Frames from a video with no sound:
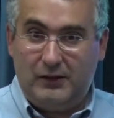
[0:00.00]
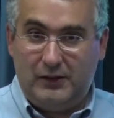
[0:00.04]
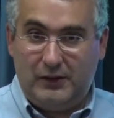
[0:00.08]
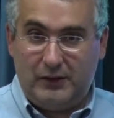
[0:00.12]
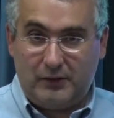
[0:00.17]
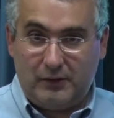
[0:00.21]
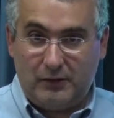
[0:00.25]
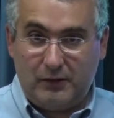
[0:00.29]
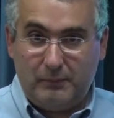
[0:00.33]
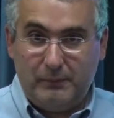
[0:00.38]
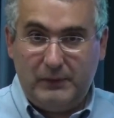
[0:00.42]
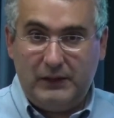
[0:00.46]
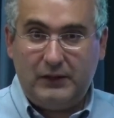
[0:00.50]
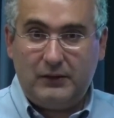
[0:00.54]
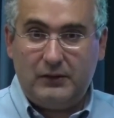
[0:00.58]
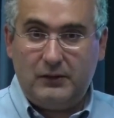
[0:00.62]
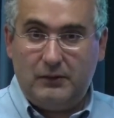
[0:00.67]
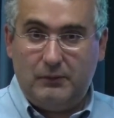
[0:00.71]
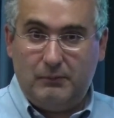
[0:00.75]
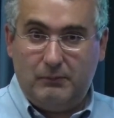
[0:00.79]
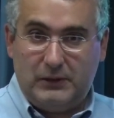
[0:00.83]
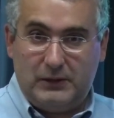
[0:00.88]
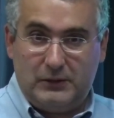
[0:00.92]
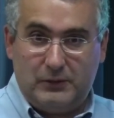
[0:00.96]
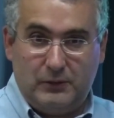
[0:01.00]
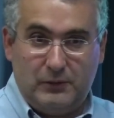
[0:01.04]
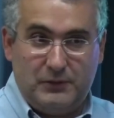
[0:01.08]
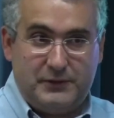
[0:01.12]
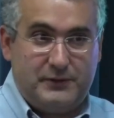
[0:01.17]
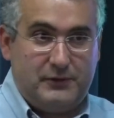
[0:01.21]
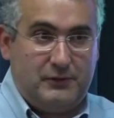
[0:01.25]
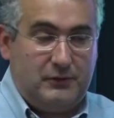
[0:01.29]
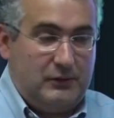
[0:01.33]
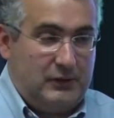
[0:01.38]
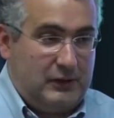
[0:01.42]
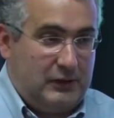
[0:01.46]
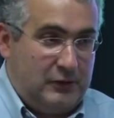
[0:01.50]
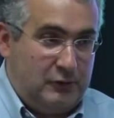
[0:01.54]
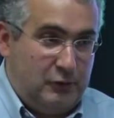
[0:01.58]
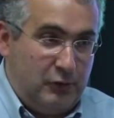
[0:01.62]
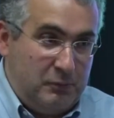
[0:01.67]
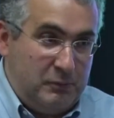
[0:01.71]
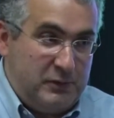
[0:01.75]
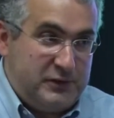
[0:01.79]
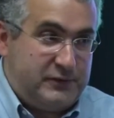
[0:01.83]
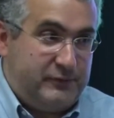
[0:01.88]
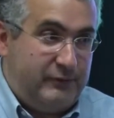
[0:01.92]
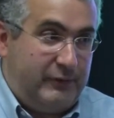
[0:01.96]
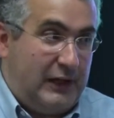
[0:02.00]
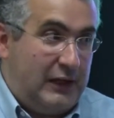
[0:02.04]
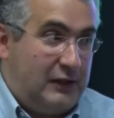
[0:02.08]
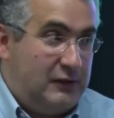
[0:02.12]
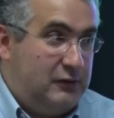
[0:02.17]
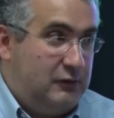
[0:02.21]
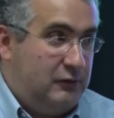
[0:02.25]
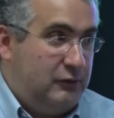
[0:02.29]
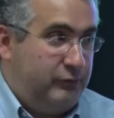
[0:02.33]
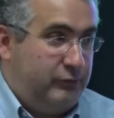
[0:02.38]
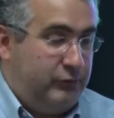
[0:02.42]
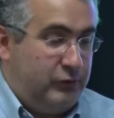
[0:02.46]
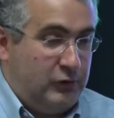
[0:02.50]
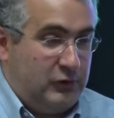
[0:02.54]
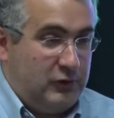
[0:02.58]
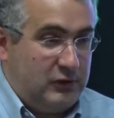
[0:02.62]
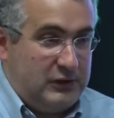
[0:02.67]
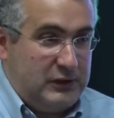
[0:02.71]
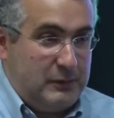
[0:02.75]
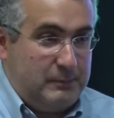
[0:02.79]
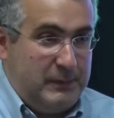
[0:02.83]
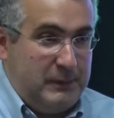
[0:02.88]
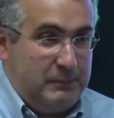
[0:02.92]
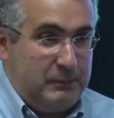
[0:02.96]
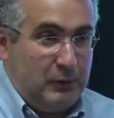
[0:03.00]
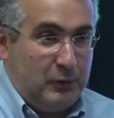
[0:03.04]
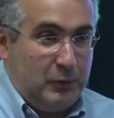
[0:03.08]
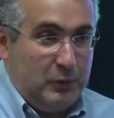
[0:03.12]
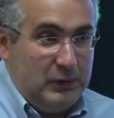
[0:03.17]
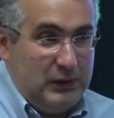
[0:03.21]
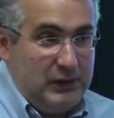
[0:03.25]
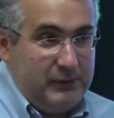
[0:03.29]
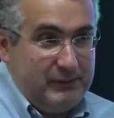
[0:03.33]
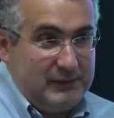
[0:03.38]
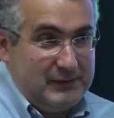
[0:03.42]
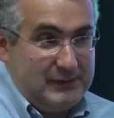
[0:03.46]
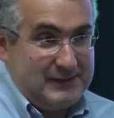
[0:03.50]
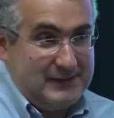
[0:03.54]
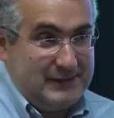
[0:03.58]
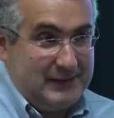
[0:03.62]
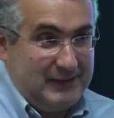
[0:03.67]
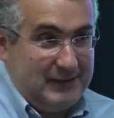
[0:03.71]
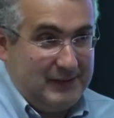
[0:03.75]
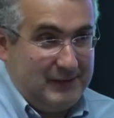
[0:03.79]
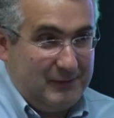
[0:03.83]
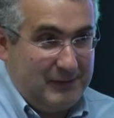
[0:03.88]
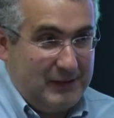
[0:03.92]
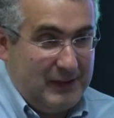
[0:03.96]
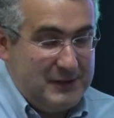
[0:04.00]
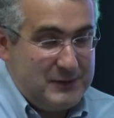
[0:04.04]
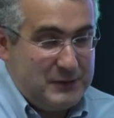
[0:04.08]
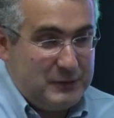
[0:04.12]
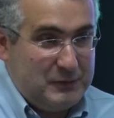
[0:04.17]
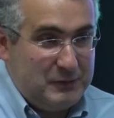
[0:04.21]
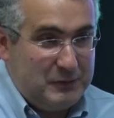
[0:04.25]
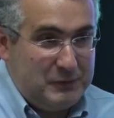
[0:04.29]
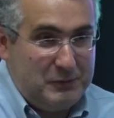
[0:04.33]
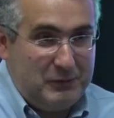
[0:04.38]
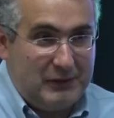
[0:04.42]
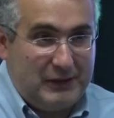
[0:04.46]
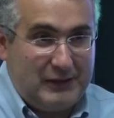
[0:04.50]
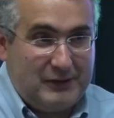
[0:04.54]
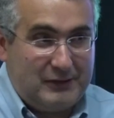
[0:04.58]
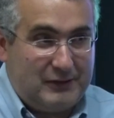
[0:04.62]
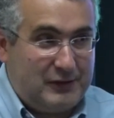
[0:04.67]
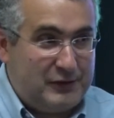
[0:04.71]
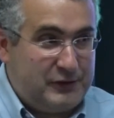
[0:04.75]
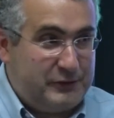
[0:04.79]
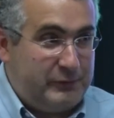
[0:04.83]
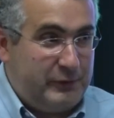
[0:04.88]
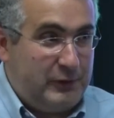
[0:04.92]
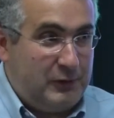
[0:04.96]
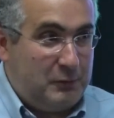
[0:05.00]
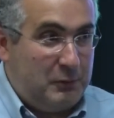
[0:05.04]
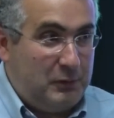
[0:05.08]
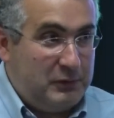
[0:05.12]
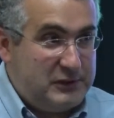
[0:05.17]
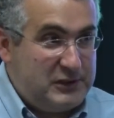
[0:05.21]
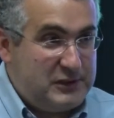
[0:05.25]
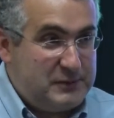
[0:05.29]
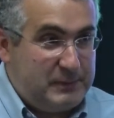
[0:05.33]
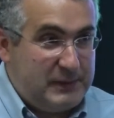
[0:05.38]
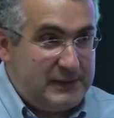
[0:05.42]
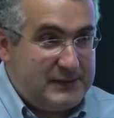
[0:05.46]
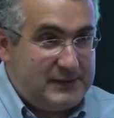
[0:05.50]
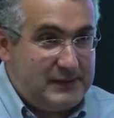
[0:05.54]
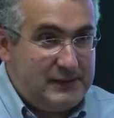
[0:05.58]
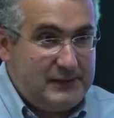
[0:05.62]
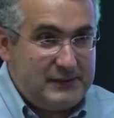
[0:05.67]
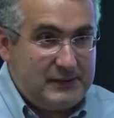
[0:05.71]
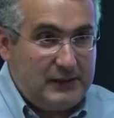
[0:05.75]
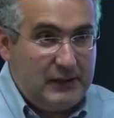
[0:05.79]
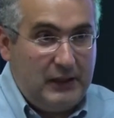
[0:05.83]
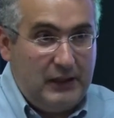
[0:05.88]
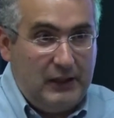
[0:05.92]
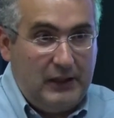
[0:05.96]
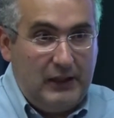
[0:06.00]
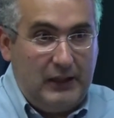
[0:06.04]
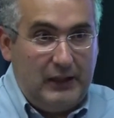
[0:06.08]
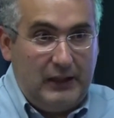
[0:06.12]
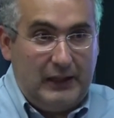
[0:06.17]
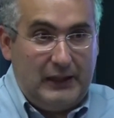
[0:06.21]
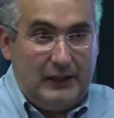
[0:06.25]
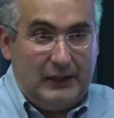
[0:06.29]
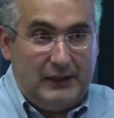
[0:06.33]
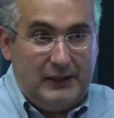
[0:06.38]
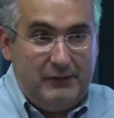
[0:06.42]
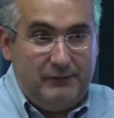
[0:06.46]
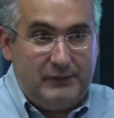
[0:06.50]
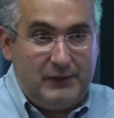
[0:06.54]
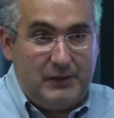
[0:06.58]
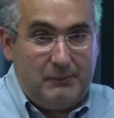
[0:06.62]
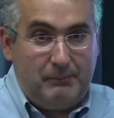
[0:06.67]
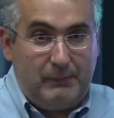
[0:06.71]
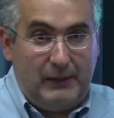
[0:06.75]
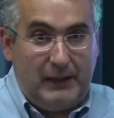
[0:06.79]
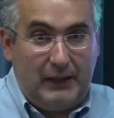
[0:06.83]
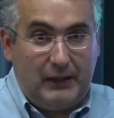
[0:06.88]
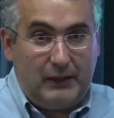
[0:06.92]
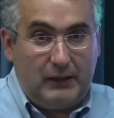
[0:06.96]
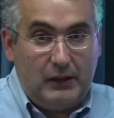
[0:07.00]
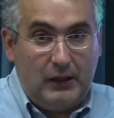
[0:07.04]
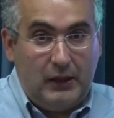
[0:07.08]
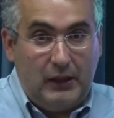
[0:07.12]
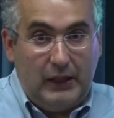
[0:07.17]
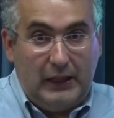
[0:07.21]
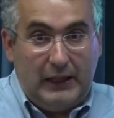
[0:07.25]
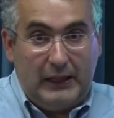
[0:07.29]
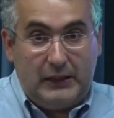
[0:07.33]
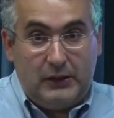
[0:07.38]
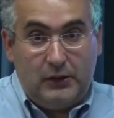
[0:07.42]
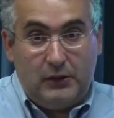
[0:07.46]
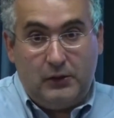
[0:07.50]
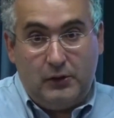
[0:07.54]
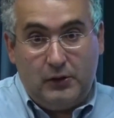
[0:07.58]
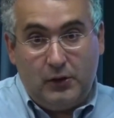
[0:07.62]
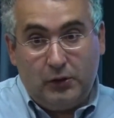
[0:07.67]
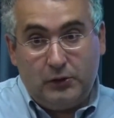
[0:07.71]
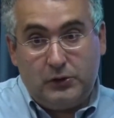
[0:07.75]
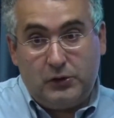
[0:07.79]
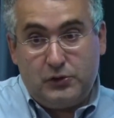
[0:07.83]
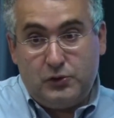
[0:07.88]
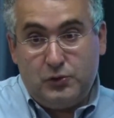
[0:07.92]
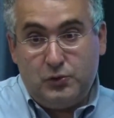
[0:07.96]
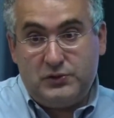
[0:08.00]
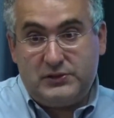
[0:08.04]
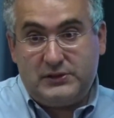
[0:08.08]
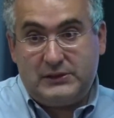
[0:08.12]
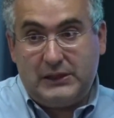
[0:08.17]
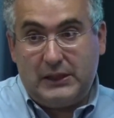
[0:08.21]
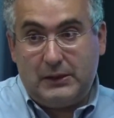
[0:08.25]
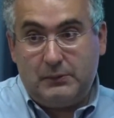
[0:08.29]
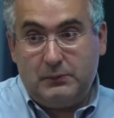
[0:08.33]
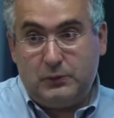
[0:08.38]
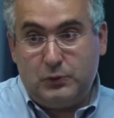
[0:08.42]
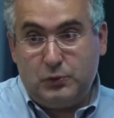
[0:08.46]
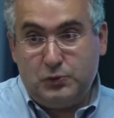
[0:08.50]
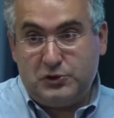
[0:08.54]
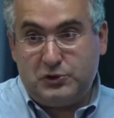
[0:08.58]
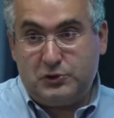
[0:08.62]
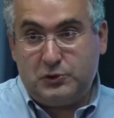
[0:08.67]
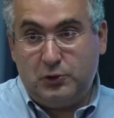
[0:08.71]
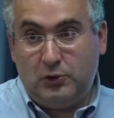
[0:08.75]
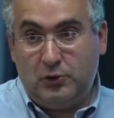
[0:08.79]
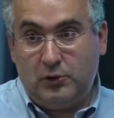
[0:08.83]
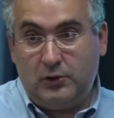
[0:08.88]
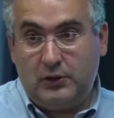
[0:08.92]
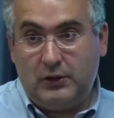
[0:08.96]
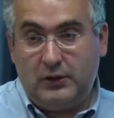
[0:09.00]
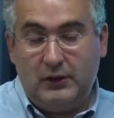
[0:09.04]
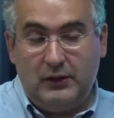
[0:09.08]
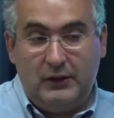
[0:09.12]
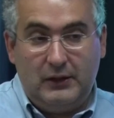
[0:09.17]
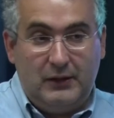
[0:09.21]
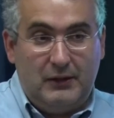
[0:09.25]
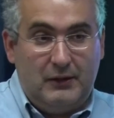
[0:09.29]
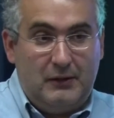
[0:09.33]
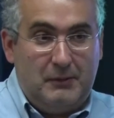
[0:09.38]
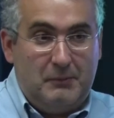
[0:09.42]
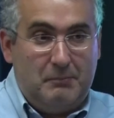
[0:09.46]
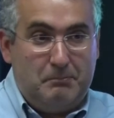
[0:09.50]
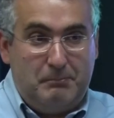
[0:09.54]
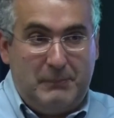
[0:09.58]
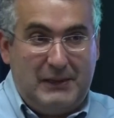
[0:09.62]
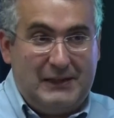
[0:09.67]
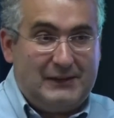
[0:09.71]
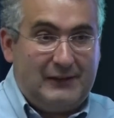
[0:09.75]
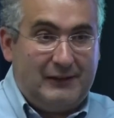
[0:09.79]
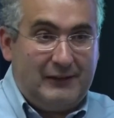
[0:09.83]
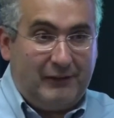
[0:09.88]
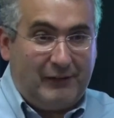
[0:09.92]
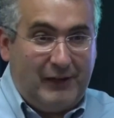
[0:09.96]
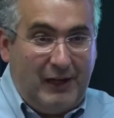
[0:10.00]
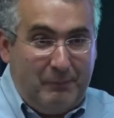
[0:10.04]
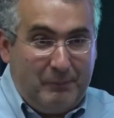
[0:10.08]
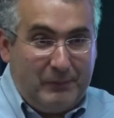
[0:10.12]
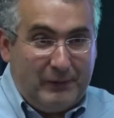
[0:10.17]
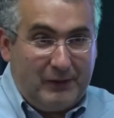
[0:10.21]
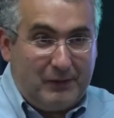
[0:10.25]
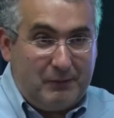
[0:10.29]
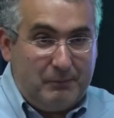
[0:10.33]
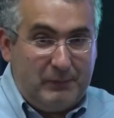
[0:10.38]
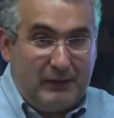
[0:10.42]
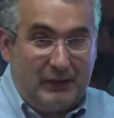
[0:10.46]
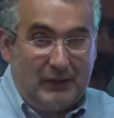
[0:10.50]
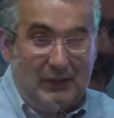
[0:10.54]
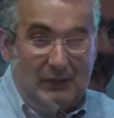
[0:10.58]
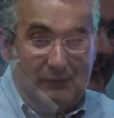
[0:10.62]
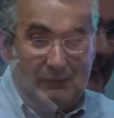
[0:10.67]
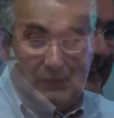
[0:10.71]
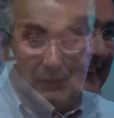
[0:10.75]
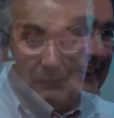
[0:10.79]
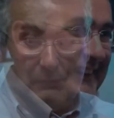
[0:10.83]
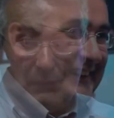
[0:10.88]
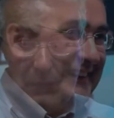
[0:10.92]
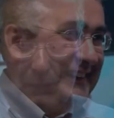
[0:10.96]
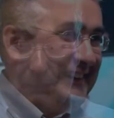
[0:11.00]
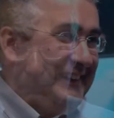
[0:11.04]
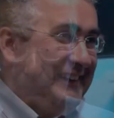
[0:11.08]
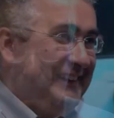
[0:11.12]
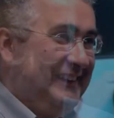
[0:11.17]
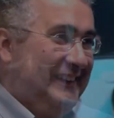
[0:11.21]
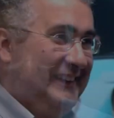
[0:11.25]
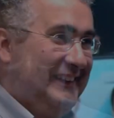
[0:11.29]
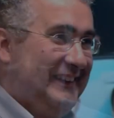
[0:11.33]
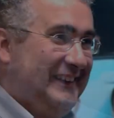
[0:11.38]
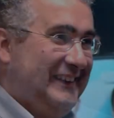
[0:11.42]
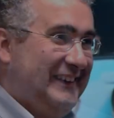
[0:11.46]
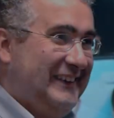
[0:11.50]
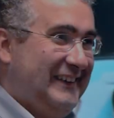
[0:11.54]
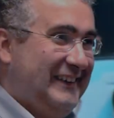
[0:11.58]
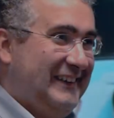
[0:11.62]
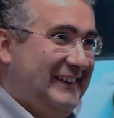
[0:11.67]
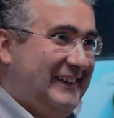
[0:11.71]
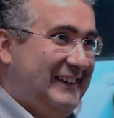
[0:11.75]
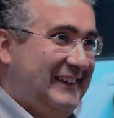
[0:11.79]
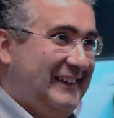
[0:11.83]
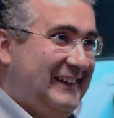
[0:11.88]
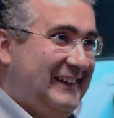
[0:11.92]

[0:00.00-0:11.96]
Economic, but also enormous value for the people who live in the city, right? So you can transform all these spaces and give them back and not use them to store metal and rubber, but give them that back to people.